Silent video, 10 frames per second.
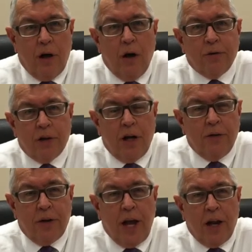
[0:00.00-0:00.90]
outside
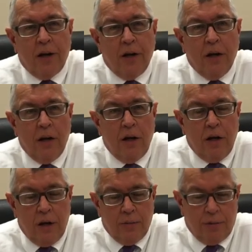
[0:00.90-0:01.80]
of Canada,
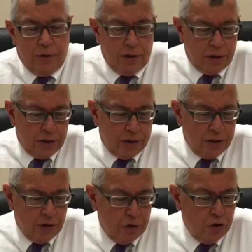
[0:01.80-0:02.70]
please
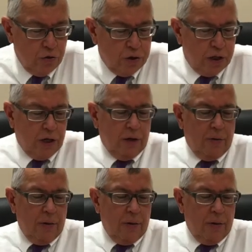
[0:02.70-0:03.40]
consider using